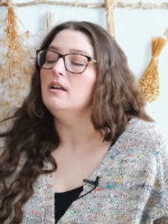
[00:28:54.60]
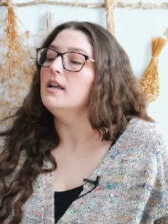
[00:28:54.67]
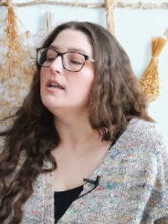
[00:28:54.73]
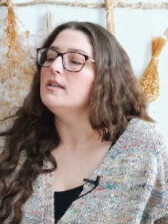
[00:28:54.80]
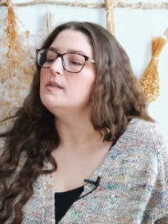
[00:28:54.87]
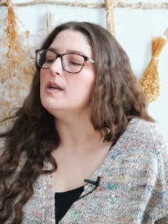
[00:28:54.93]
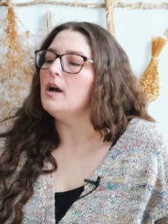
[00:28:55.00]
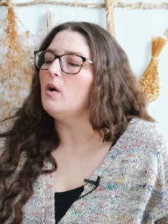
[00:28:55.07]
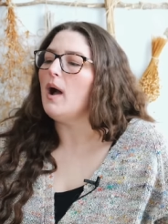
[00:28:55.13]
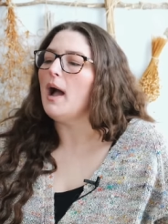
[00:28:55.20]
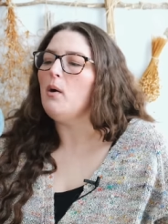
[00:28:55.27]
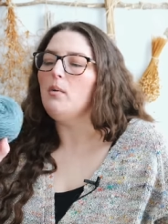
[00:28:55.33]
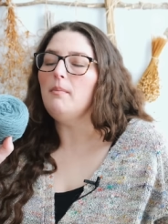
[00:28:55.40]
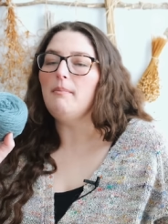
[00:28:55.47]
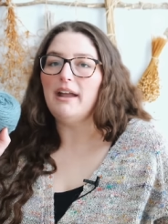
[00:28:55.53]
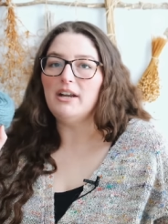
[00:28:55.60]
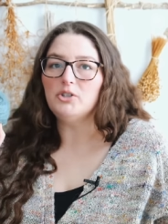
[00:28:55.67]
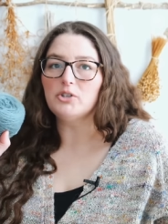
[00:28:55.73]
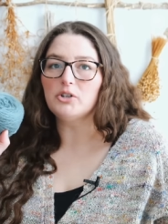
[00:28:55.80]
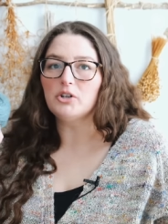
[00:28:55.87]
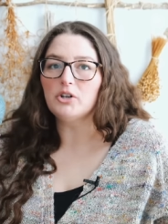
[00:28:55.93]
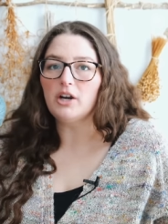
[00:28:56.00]
So I'll
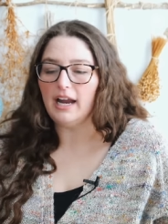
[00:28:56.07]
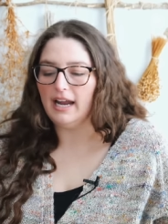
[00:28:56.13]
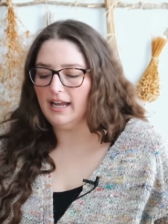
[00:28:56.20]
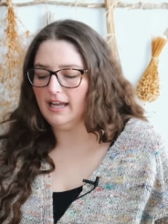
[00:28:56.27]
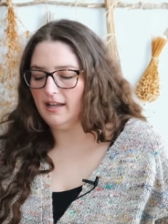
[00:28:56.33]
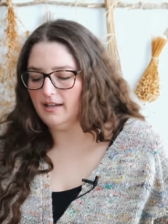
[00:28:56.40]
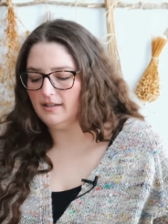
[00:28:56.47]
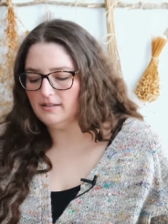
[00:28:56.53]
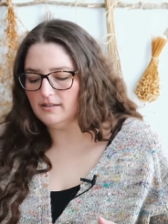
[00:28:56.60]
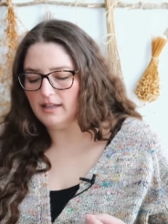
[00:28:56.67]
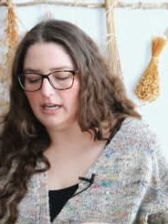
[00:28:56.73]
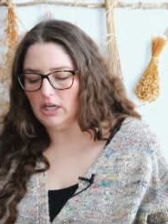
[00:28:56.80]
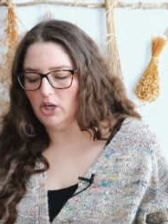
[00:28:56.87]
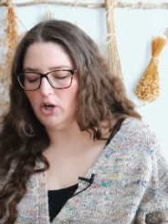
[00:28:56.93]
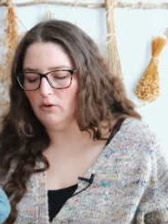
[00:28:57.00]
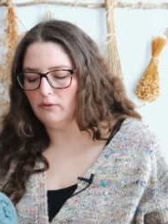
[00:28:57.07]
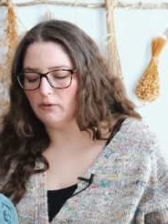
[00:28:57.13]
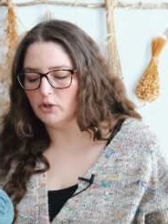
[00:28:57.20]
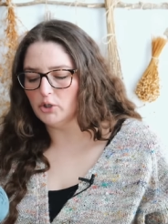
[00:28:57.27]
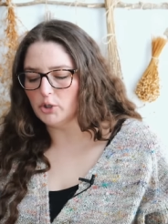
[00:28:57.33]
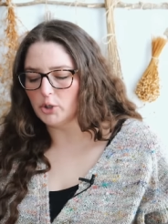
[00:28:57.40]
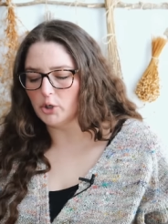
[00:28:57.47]
measure and let you know for
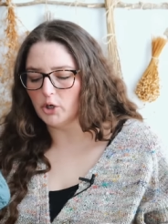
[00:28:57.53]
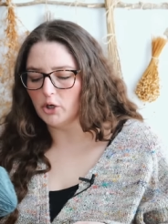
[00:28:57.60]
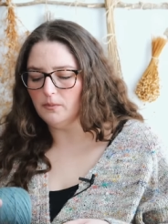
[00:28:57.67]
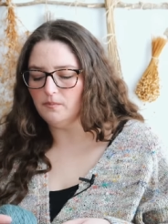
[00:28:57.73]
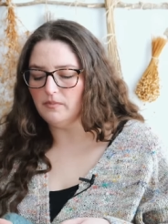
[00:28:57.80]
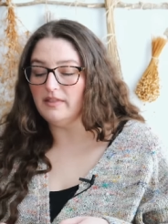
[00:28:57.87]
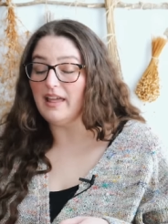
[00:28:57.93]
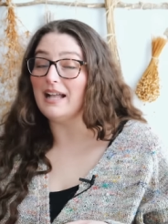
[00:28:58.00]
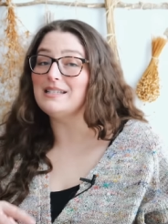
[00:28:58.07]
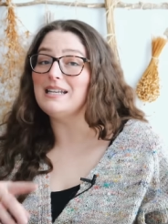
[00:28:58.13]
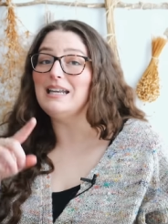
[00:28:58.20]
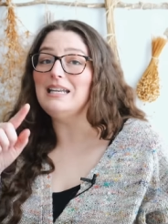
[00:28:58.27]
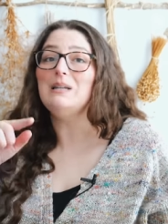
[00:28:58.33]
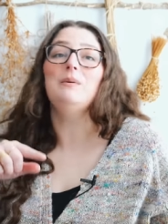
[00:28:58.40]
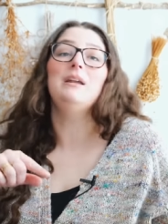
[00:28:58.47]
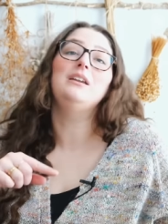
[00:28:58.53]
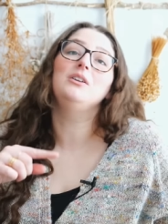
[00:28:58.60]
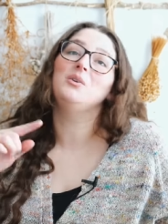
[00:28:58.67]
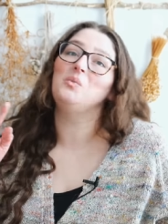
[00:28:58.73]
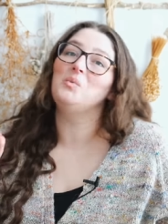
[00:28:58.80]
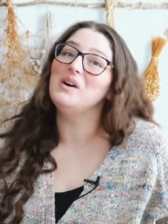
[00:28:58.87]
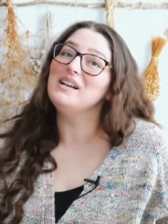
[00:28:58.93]
sure. That's going to depend
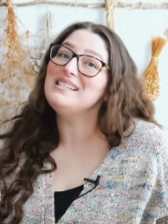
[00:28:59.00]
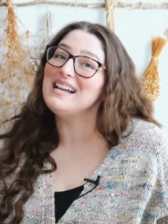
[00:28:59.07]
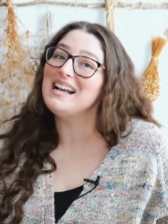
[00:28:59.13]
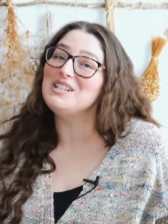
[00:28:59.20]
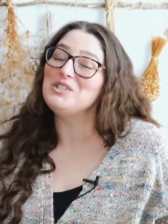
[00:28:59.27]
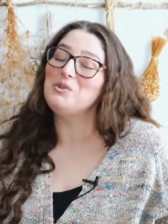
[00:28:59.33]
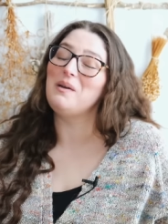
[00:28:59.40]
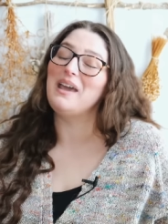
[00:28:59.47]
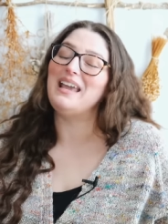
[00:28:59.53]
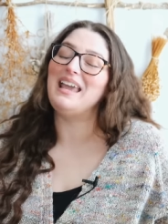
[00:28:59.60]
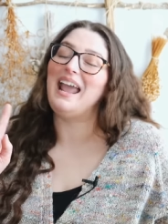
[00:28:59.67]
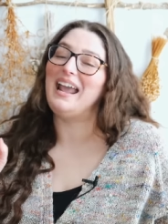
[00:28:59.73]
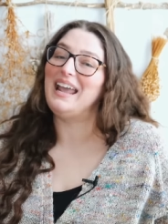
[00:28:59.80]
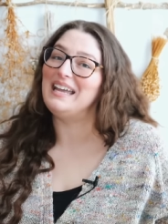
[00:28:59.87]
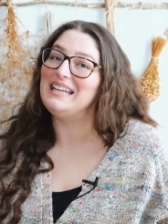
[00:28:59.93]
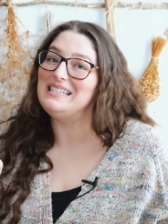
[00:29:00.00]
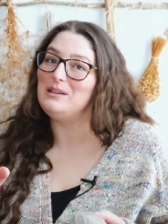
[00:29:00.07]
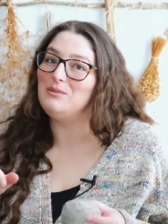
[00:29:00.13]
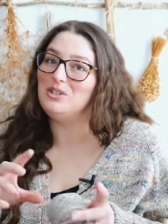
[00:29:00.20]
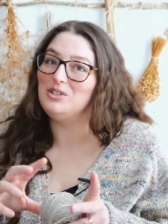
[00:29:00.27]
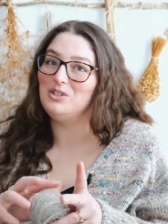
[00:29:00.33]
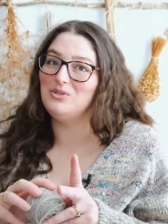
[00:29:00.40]
on what size you make and if
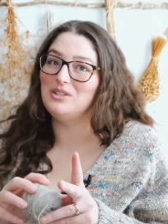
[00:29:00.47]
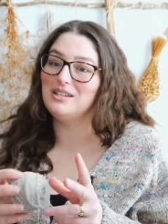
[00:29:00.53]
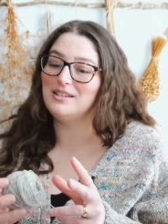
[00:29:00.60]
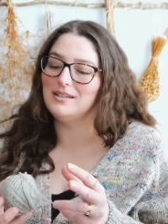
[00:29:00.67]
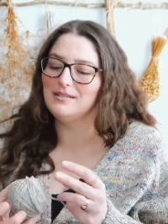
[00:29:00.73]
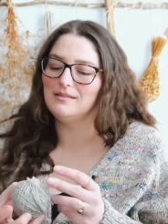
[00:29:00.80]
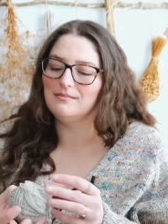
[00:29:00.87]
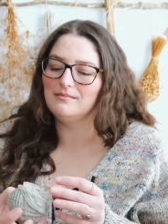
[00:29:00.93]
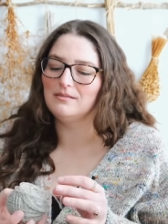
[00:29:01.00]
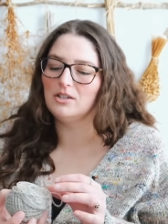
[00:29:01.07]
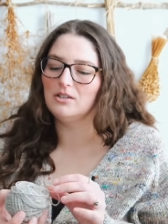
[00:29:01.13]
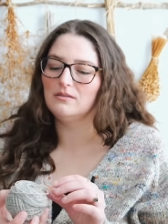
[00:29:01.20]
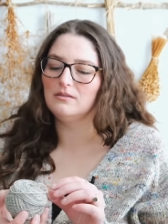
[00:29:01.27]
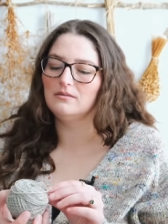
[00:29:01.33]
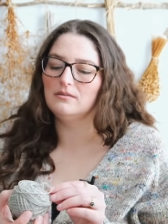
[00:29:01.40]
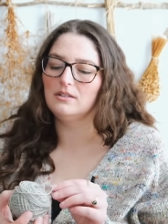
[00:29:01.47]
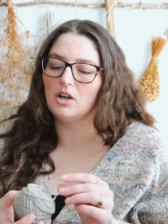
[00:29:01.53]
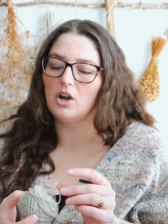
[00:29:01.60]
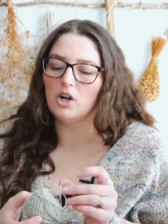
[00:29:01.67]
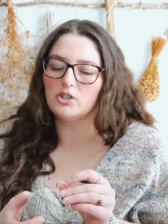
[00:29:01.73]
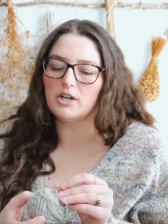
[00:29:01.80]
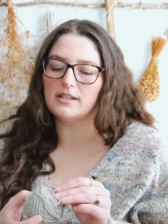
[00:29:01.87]
you do the
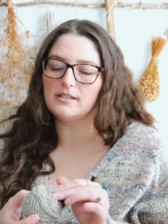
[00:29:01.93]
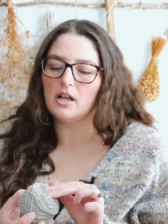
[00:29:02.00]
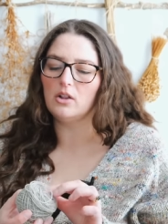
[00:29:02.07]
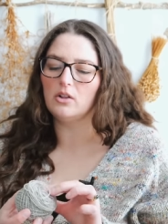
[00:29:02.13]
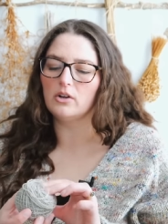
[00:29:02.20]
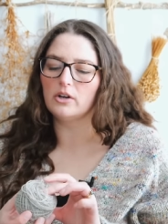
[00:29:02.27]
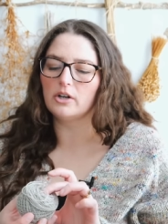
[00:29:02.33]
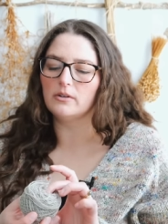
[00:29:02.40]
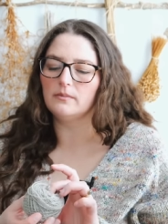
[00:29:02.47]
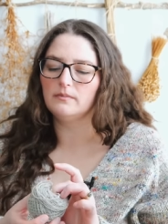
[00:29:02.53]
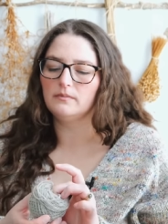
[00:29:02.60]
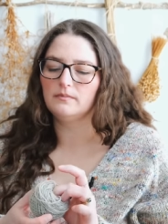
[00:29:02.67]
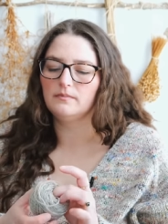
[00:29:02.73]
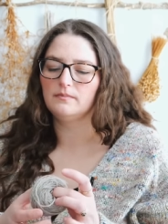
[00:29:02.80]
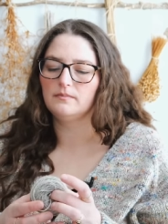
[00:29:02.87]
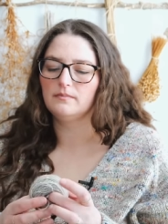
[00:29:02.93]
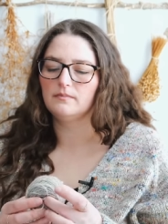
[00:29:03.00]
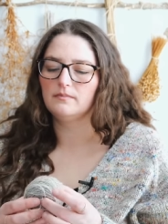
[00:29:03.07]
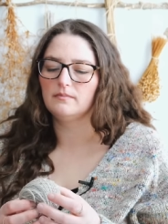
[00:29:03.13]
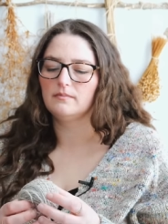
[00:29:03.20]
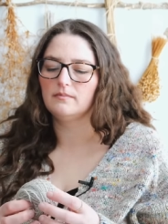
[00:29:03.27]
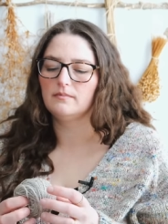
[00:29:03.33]
contrast color,
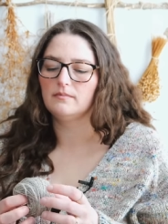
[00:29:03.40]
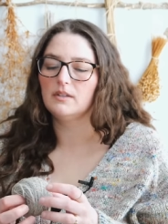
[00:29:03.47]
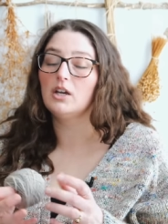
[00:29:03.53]
the